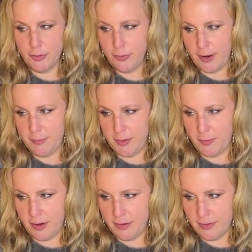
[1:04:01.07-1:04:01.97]
go grab my
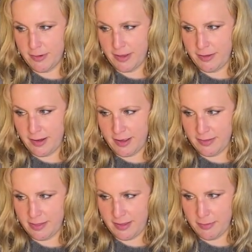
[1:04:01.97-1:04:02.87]
water while you guys
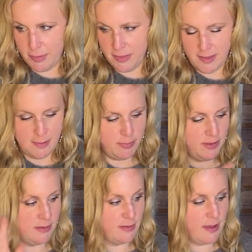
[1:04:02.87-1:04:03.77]
think about that because